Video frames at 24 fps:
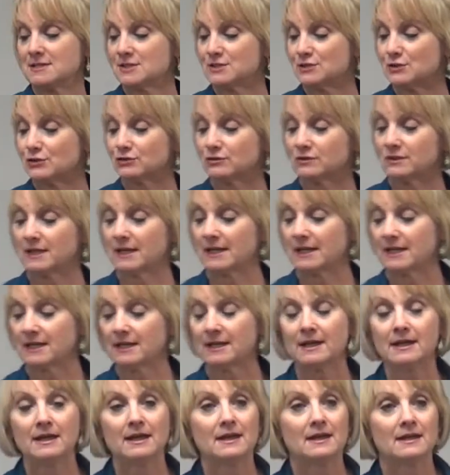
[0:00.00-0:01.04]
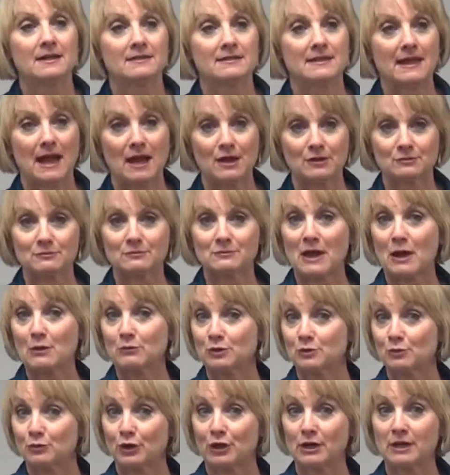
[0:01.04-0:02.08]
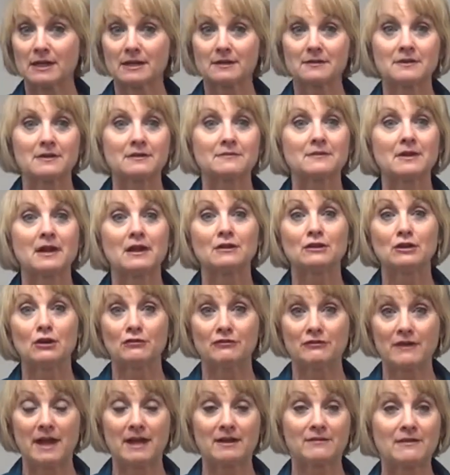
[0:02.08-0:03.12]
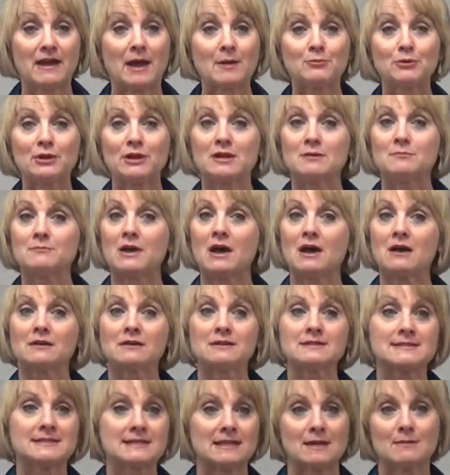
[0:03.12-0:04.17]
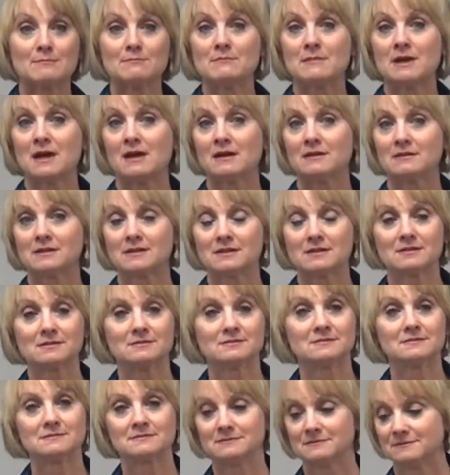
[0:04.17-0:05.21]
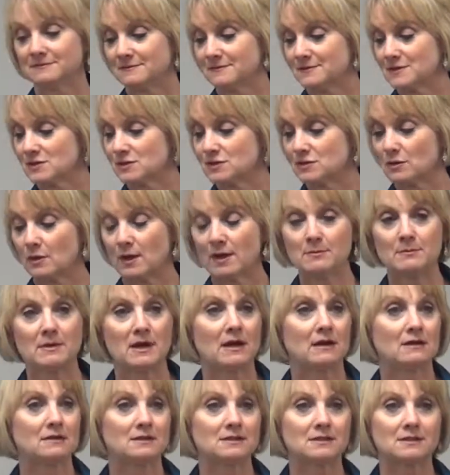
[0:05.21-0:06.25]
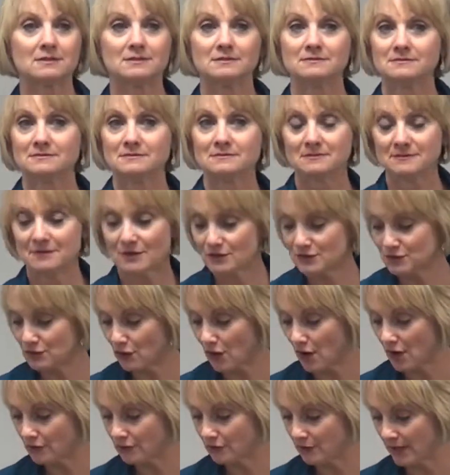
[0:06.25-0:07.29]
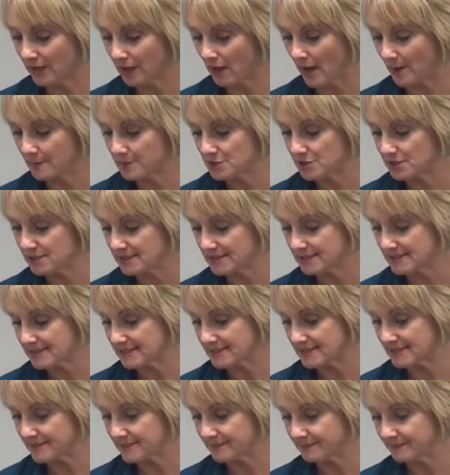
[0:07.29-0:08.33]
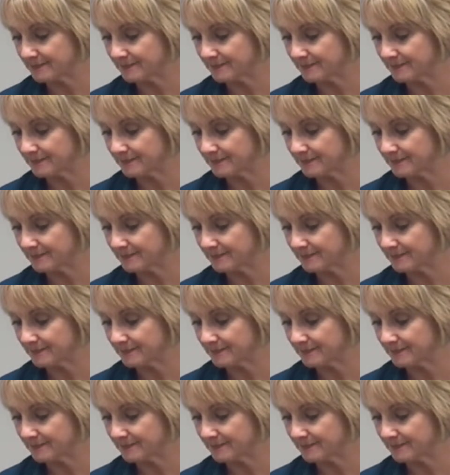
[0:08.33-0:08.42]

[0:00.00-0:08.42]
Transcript: certainly that would work. A low-fat evaporated milk, skim milk, soy milk. Those are all great options.